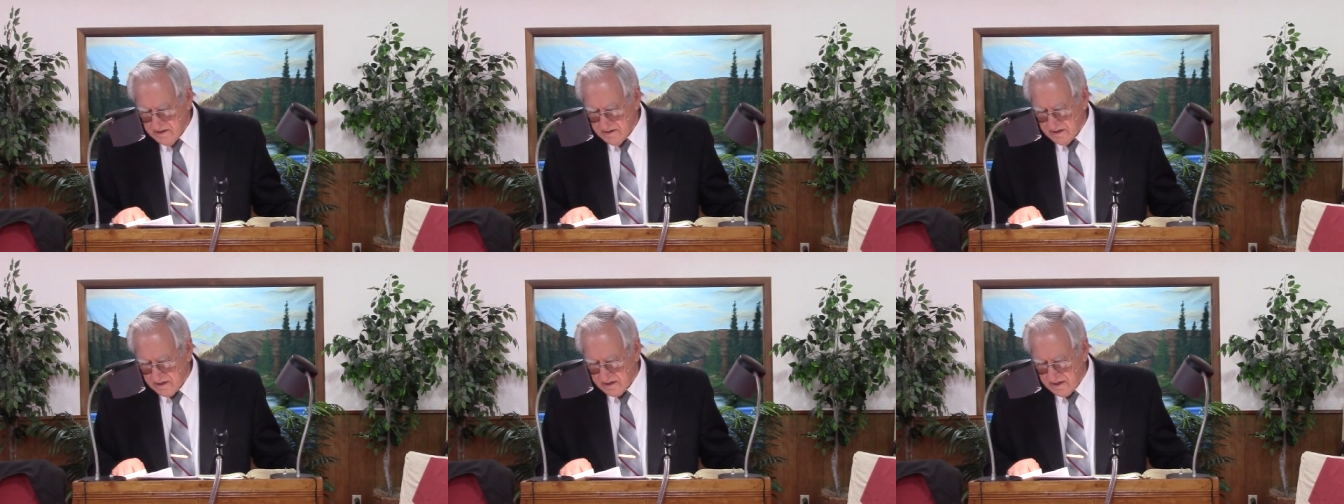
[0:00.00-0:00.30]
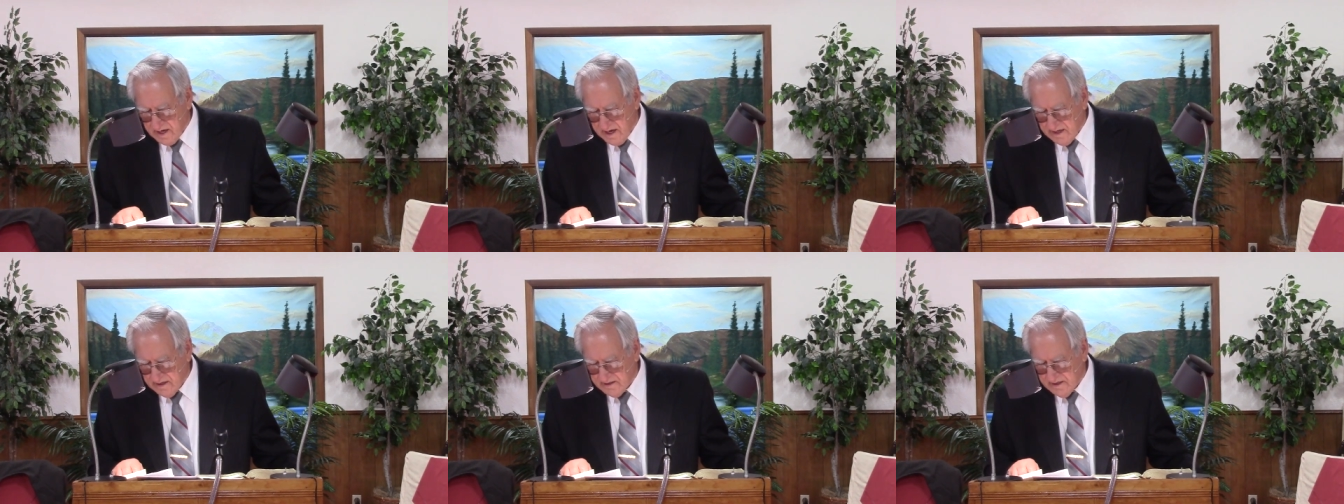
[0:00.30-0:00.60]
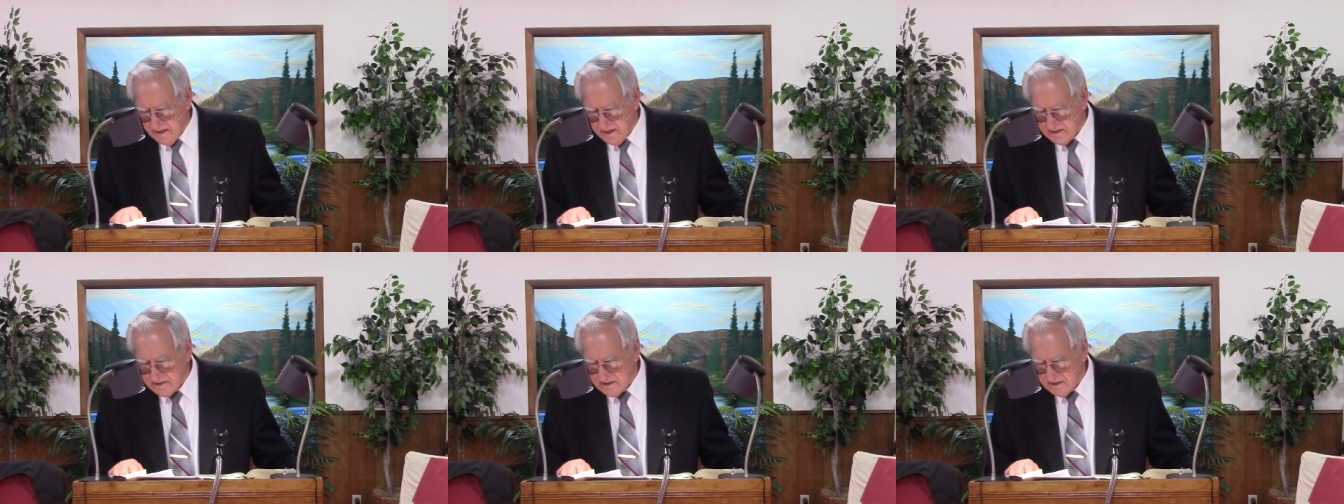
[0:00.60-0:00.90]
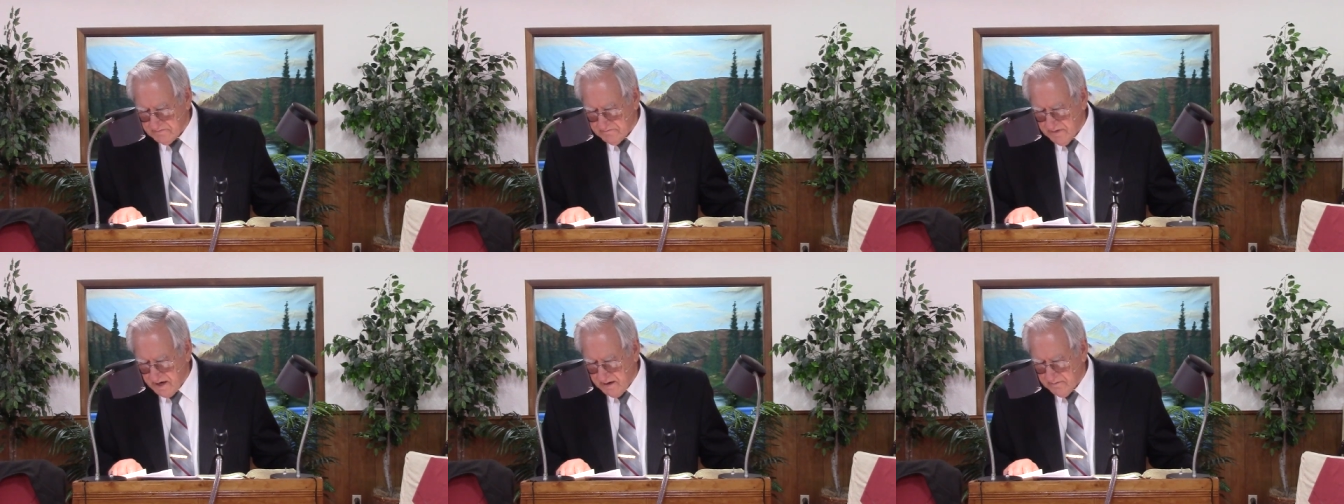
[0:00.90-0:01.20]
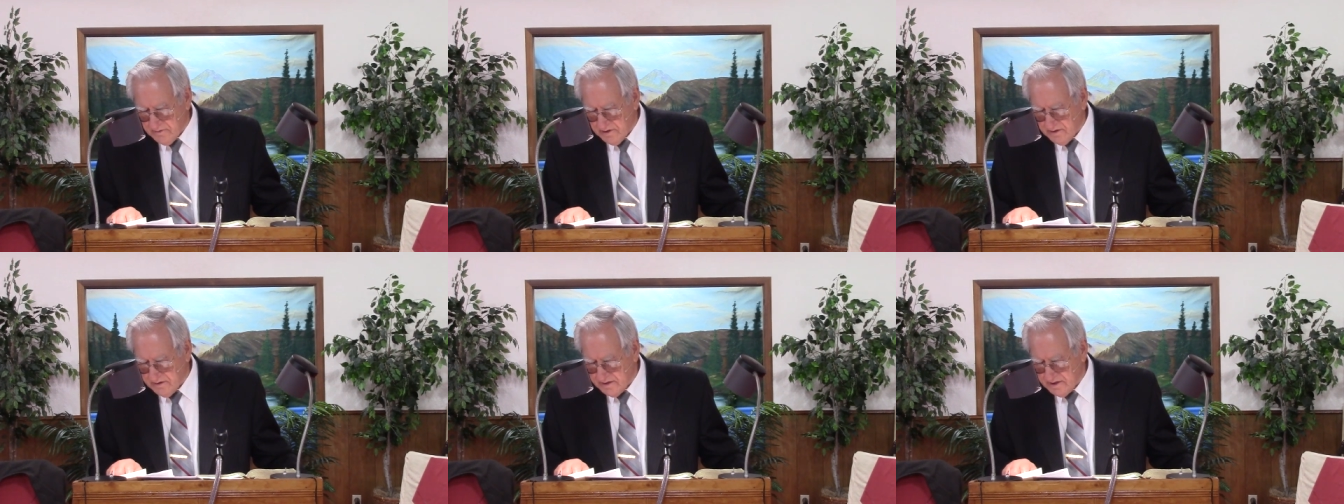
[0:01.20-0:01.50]
the Chaldeans and
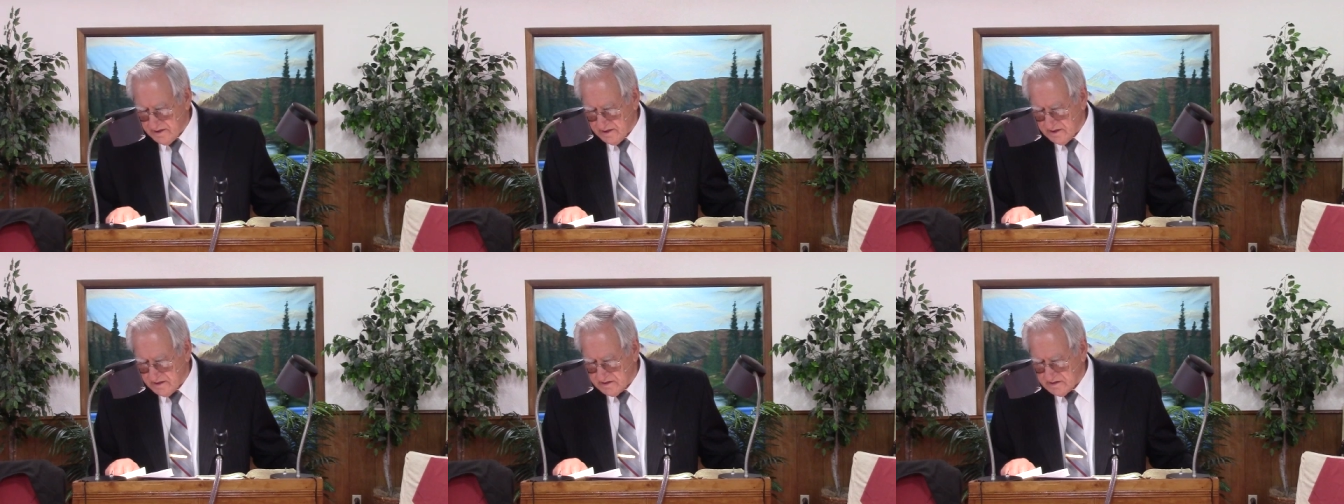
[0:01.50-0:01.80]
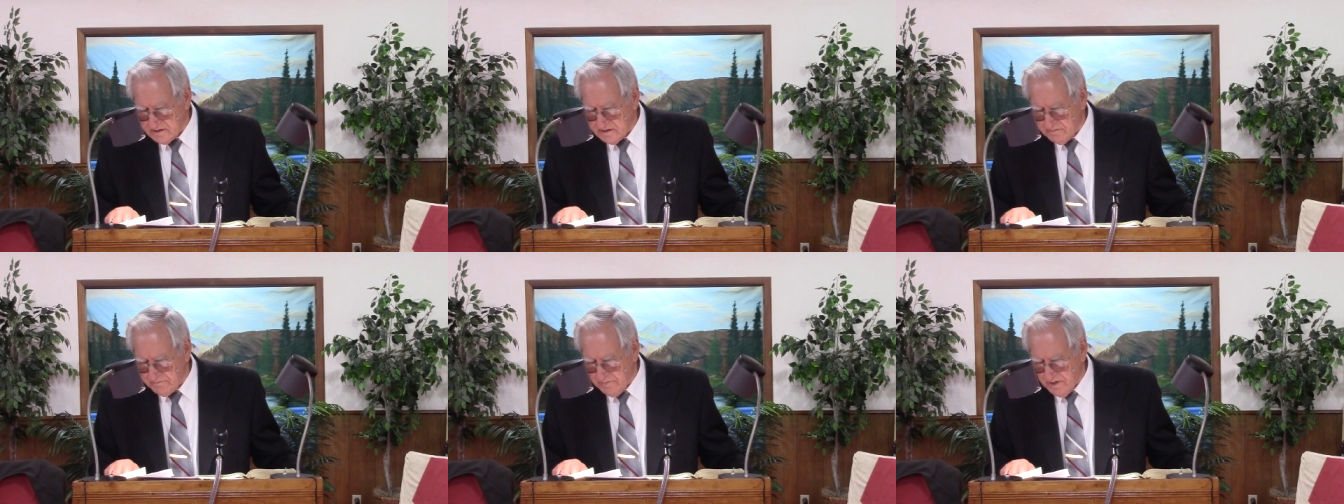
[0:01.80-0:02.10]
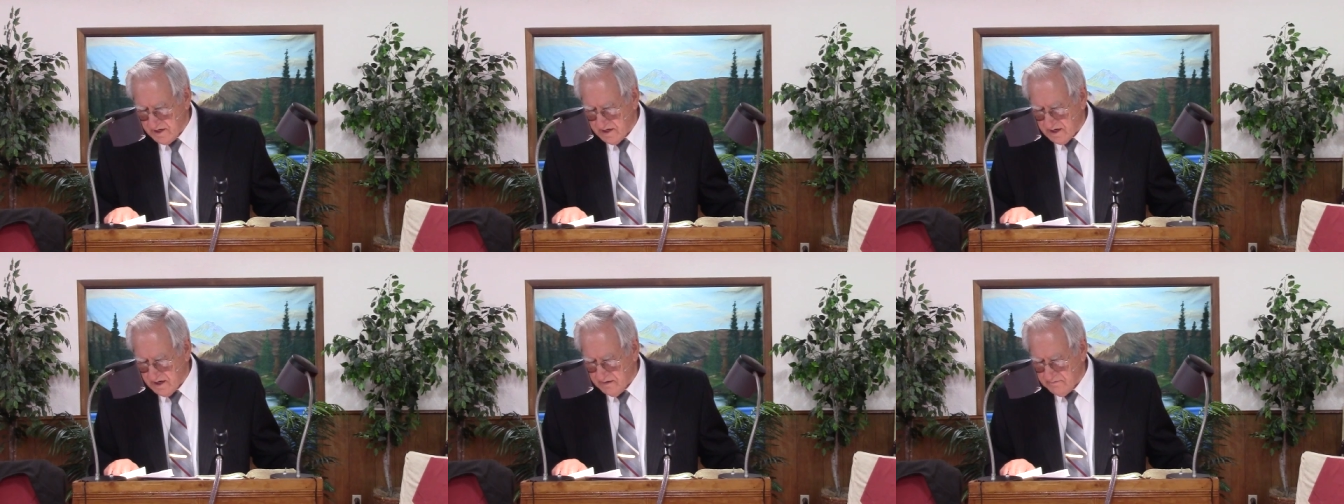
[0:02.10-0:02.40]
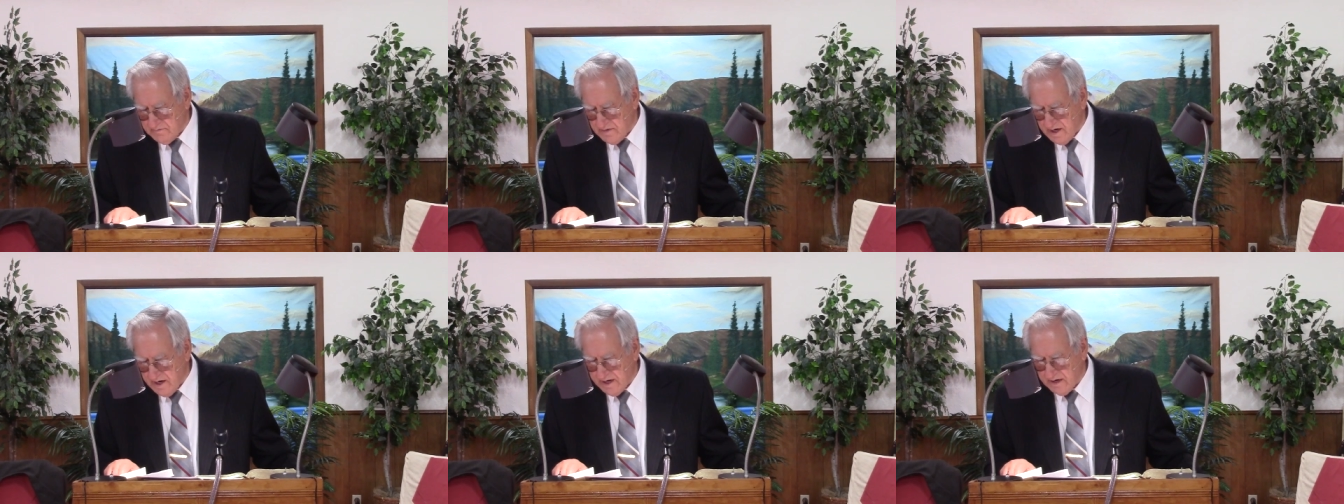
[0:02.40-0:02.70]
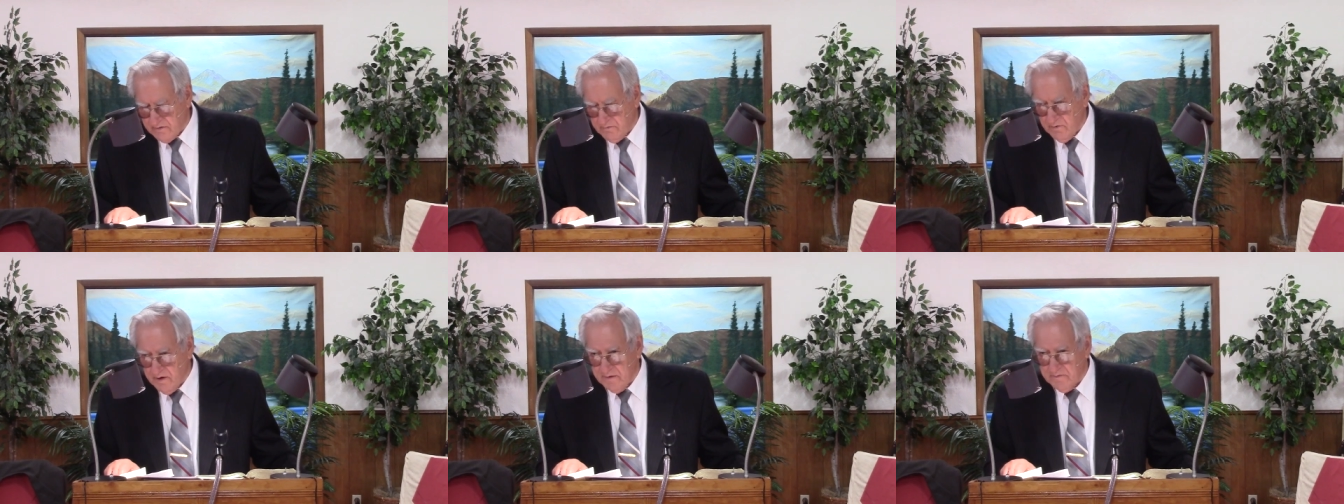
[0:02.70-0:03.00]
Babylonians become
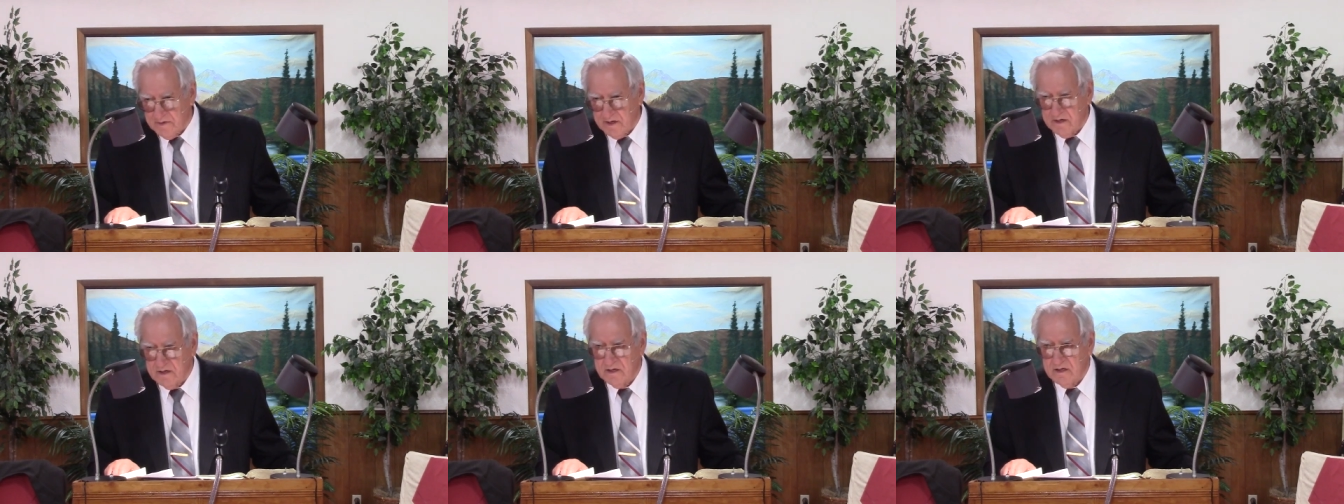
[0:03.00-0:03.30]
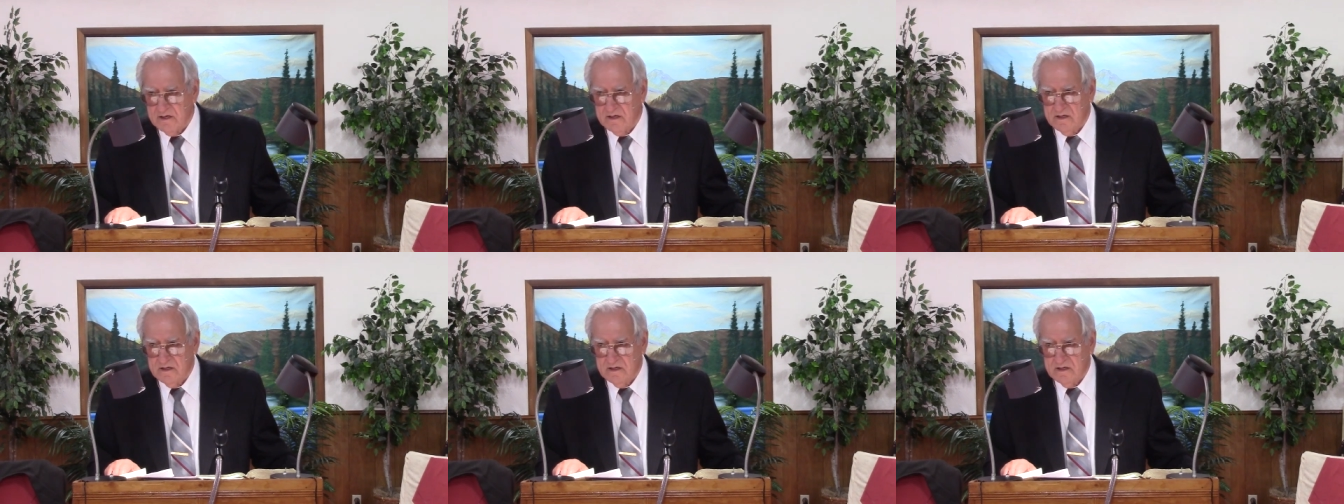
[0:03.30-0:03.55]
like women.